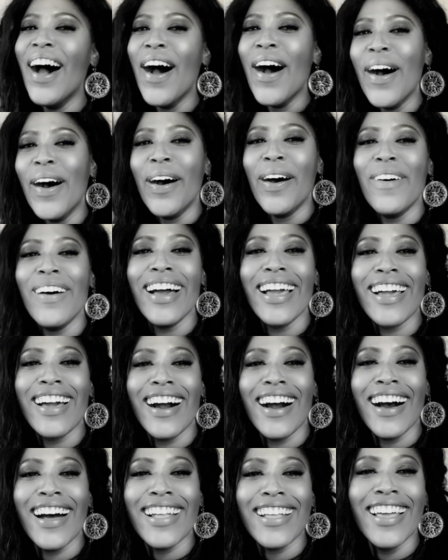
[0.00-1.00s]
Oh my
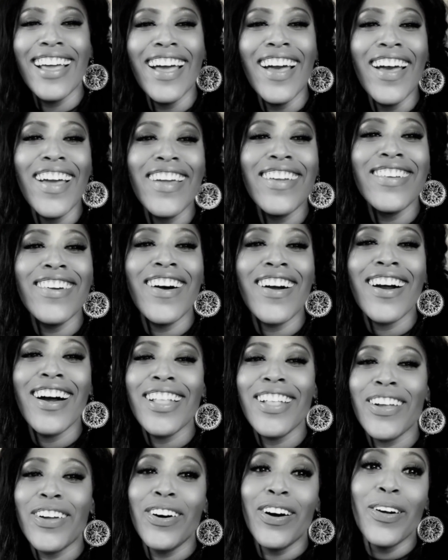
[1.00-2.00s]
God. Y'all
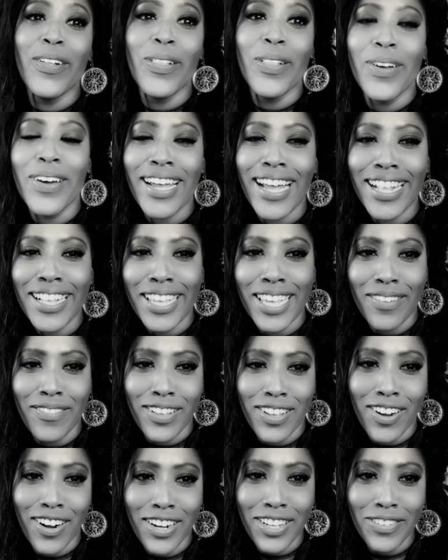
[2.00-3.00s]
gotta go look at
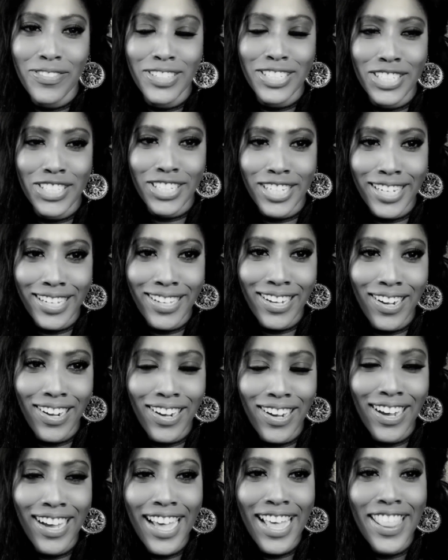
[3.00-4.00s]
Kevin Hart and
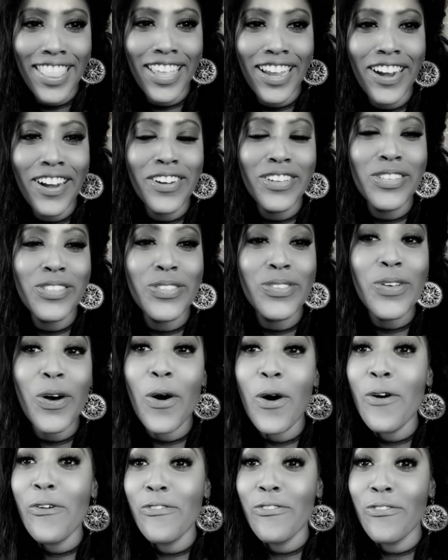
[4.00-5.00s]
Regina. They're
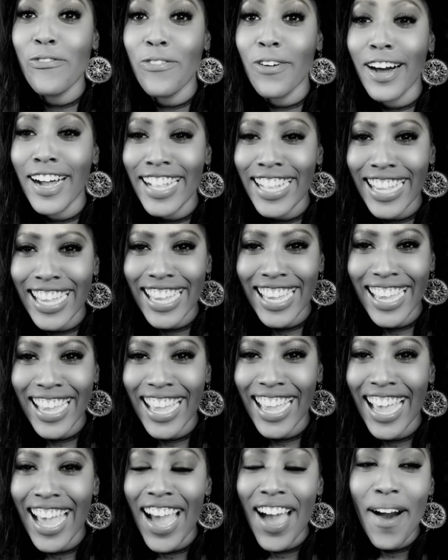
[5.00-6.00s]
so
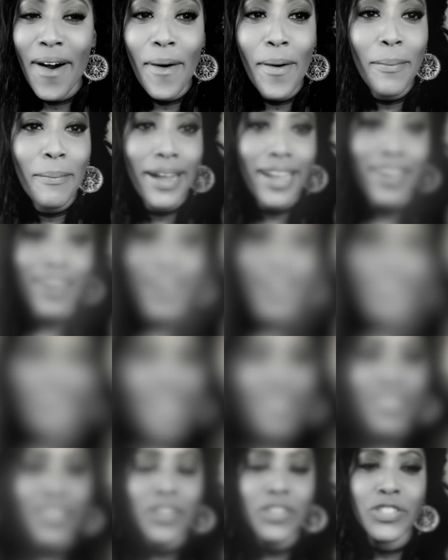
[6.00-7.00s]
funny. Oh my God,
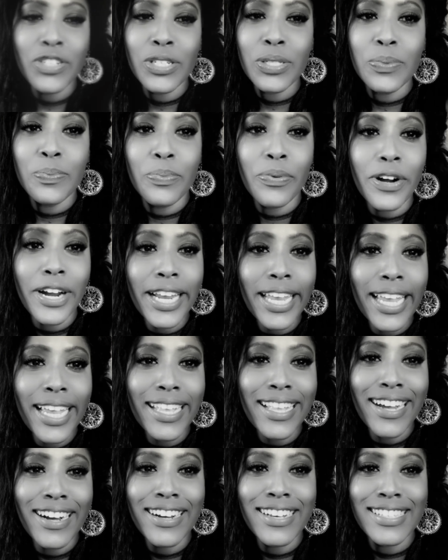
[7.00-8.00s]
they're just
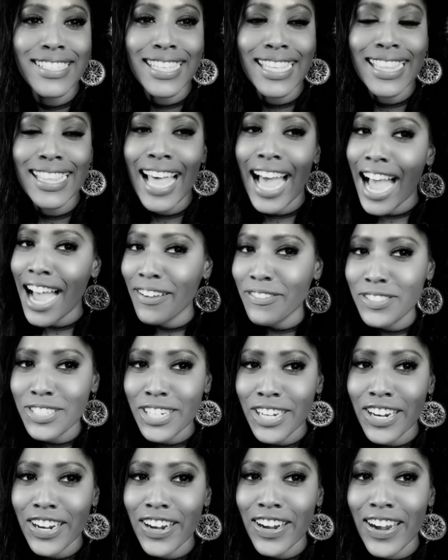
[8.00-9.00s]
bringing us
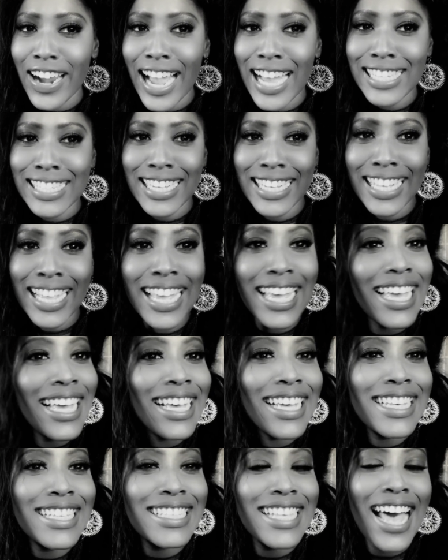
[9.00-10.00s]
laughter as it
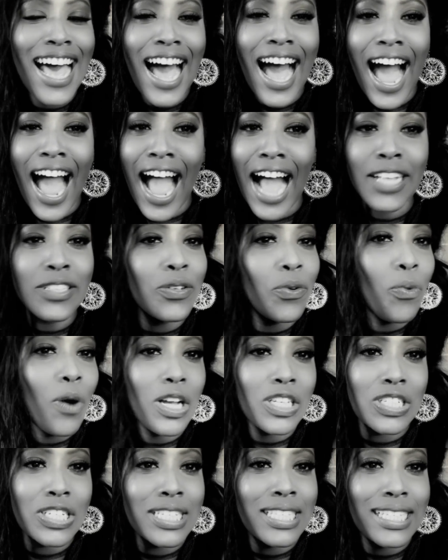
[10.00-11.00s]
is. I had to
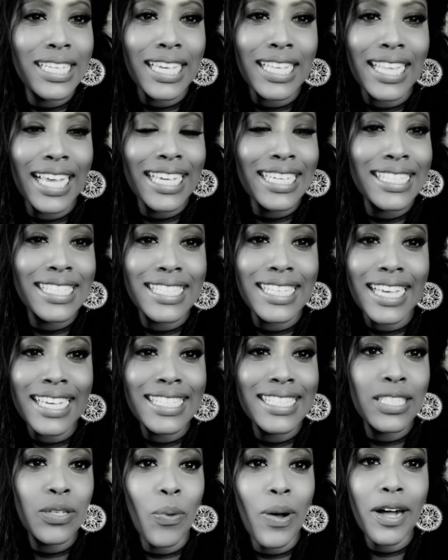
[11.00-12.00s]
watch this thing like
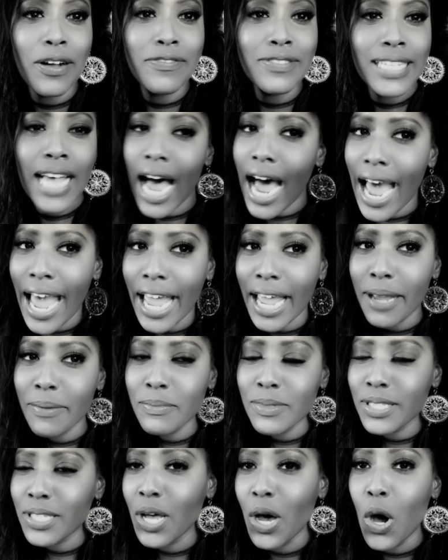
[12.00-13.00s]
12
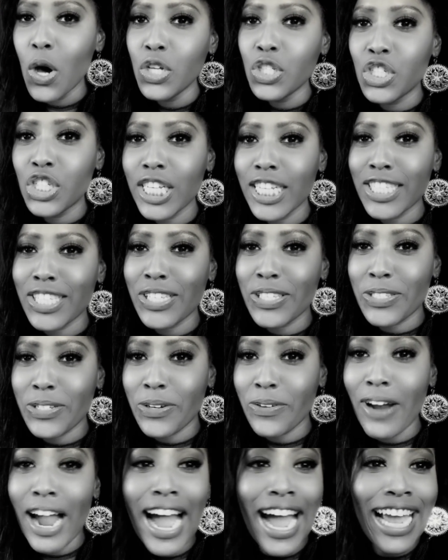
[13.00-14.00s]
times. Jesus
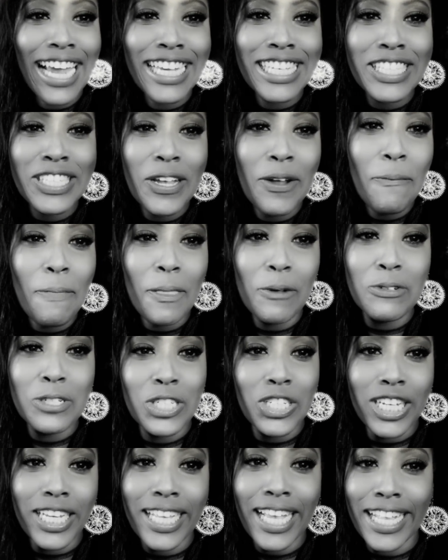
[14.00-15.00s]
Christ.
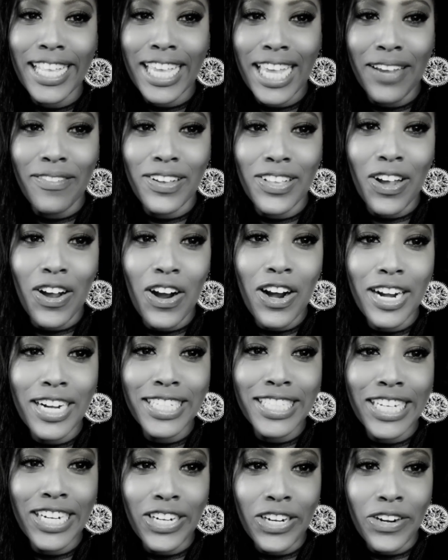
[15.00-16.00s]
Regina and Kevin
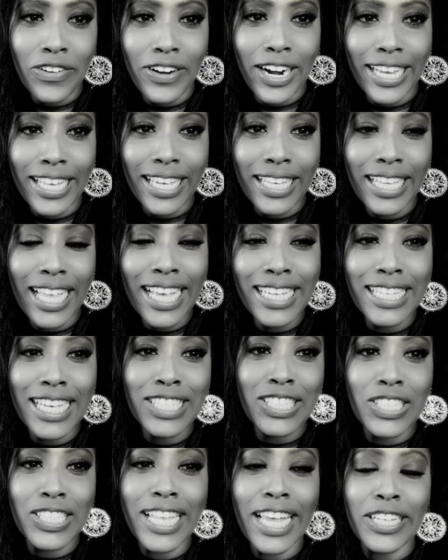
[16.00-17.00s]
Hart, they're creating,
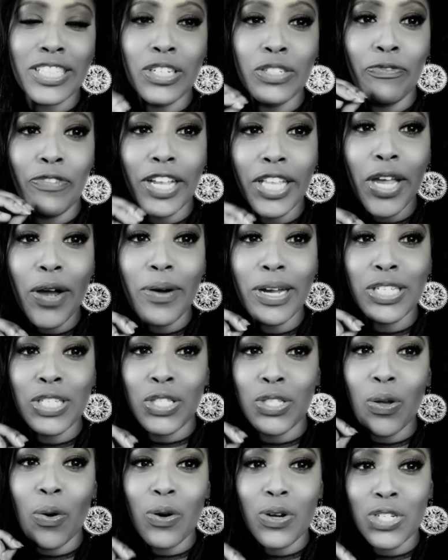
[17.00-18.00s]
it's like the video is
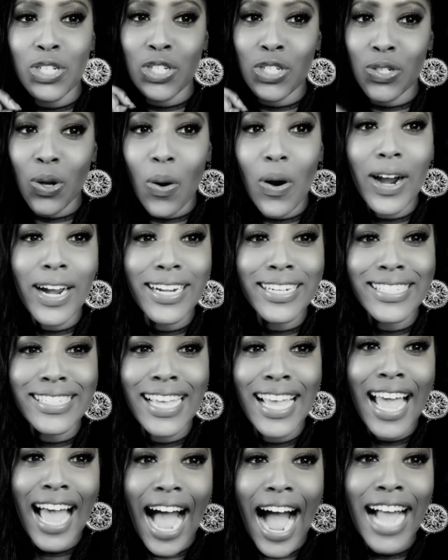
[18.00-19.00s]
so short
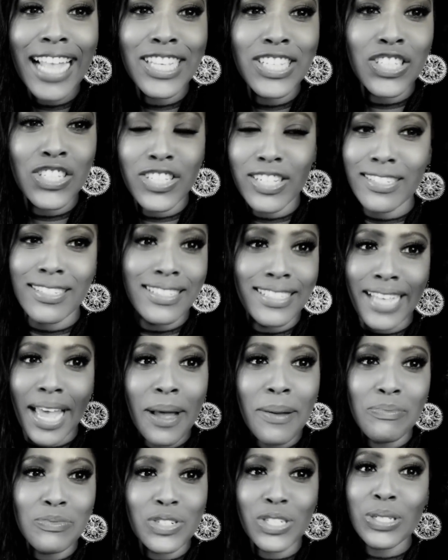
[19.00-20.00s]
and it's just
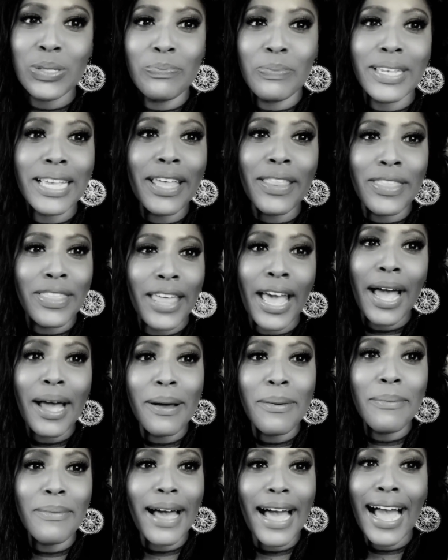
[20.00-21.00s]
them just being
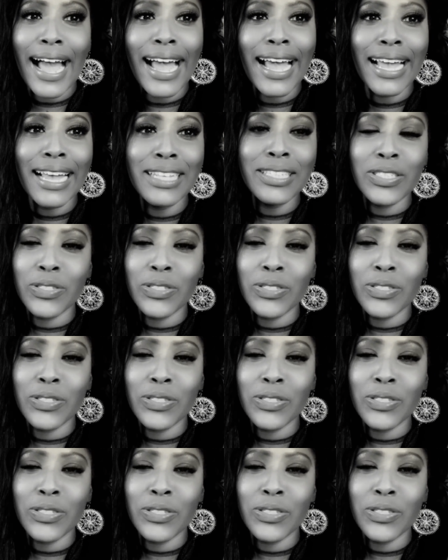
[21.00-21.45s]
them, and